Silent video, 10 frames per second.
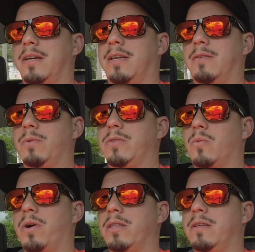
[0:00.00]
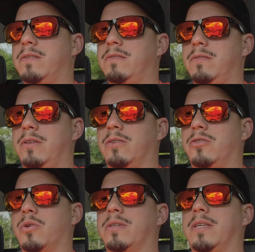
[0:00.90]
uh, the reason why this you know
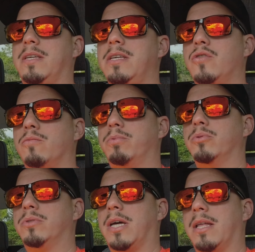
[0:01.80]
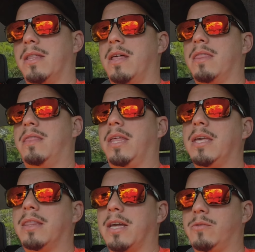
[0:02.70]
the truck is the EcoBoost I, I
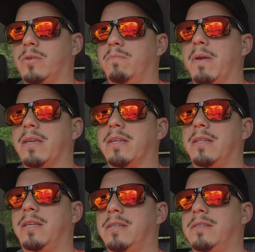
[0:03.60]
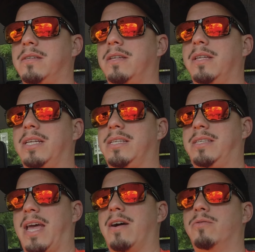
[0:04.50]
think that's what's making this this
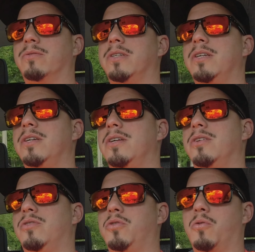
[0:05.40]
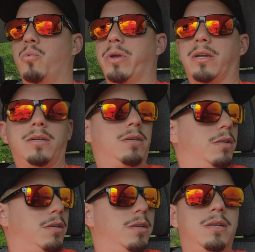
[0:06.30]
sound so weird
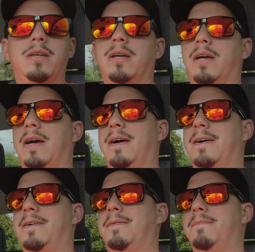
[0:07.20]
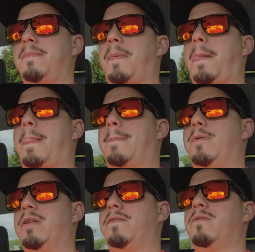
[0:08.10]
um,
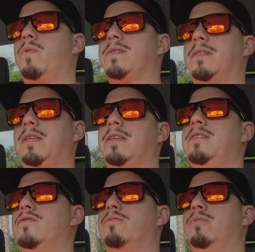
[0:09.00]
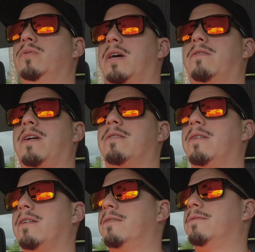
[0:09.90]
but if it wasn't the EcoBoost I don't I
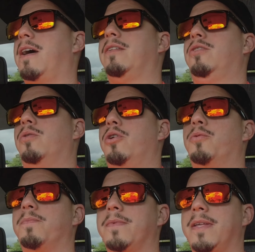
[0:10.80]
don't I don't know I don't know